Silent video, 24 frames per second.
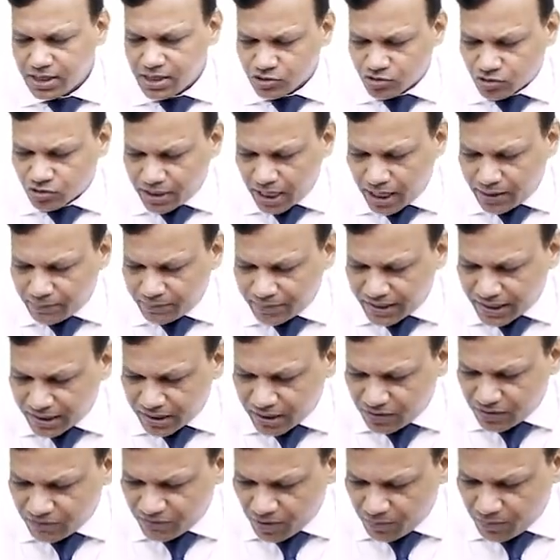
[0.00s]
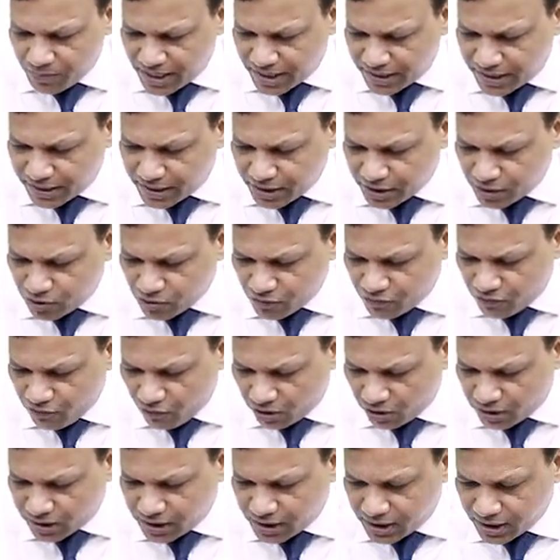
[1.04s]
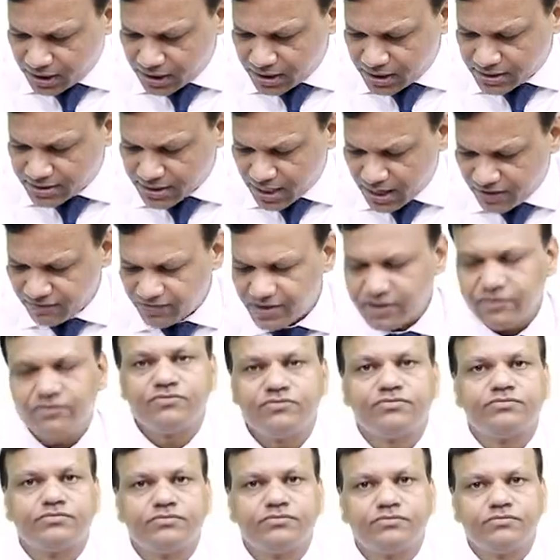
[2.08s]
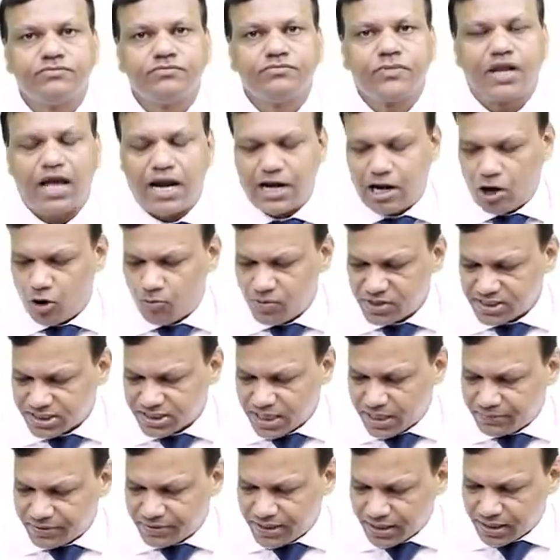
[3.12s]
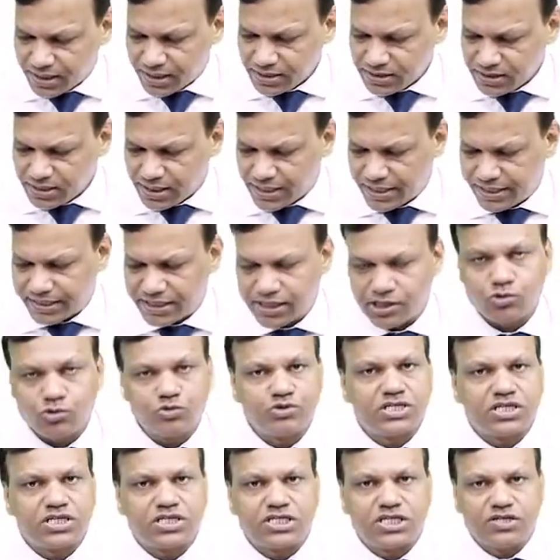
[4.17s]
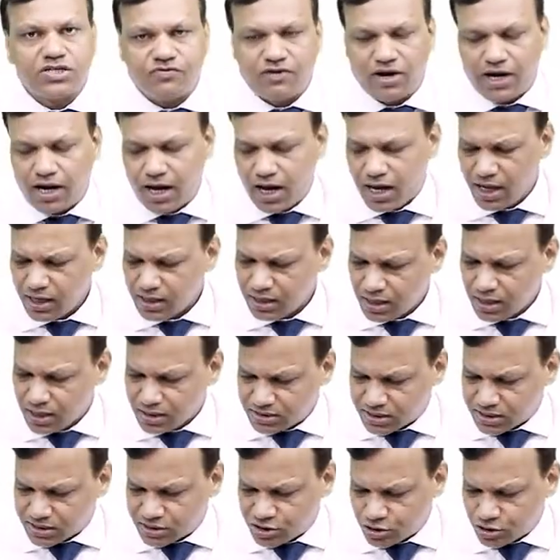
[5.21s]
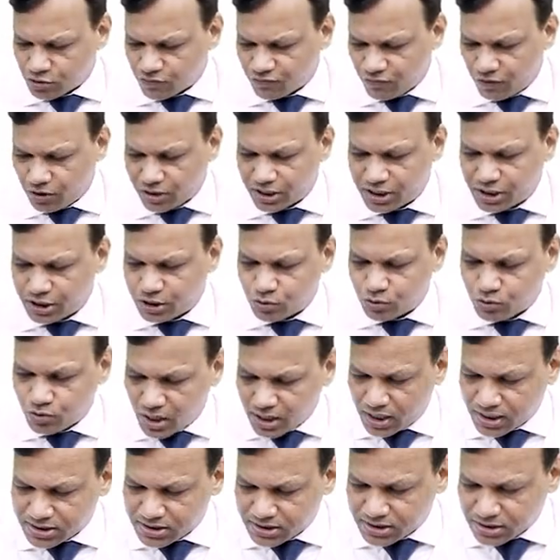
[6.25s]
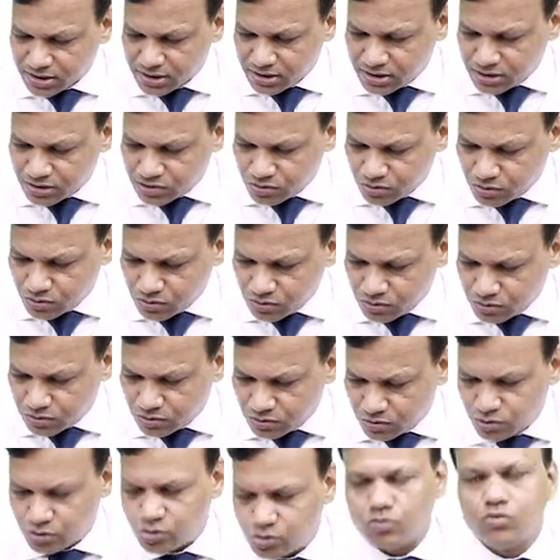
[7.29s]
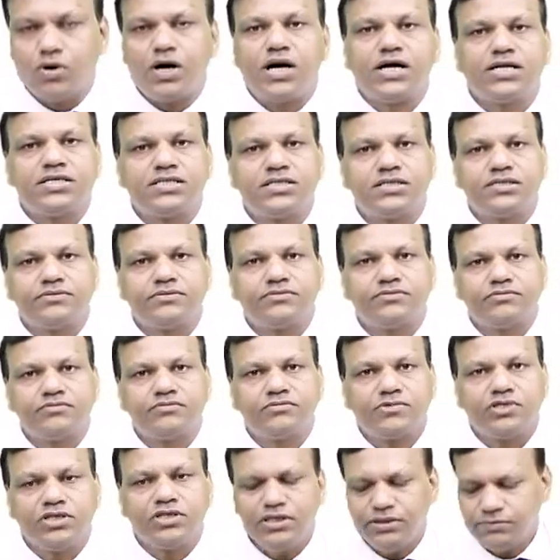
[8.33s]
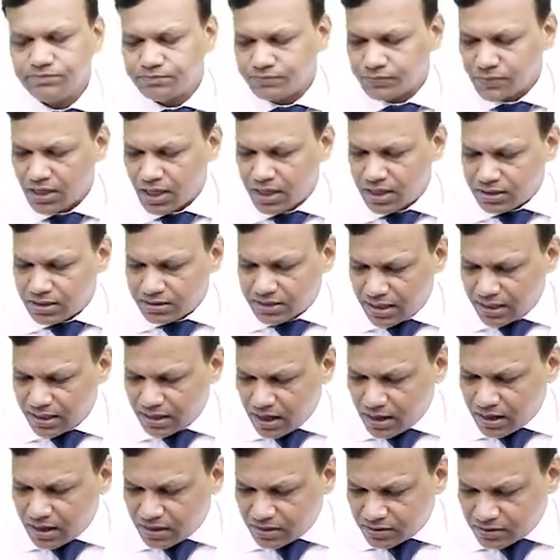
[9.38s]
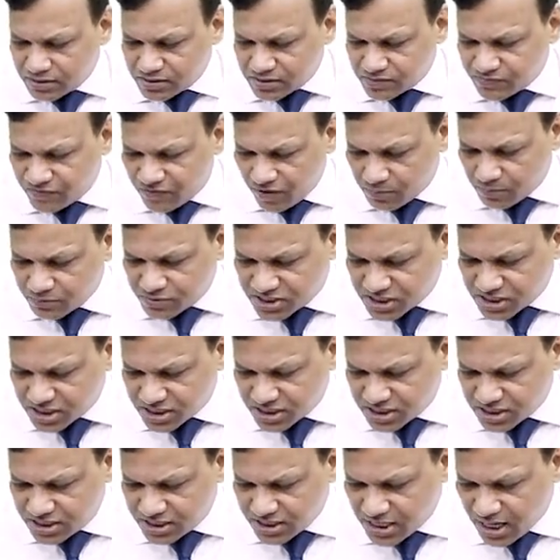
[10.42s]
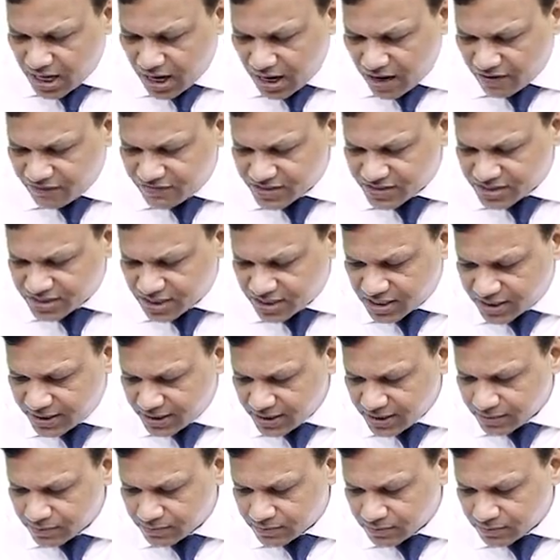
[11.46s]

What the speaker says: So time taken from 80 to 40 is half-life. And how much time taken? 80 to 60, 1 hour. 60 to 40, 2 hours. So 2 hours. Okay. Then from 60, half is 30.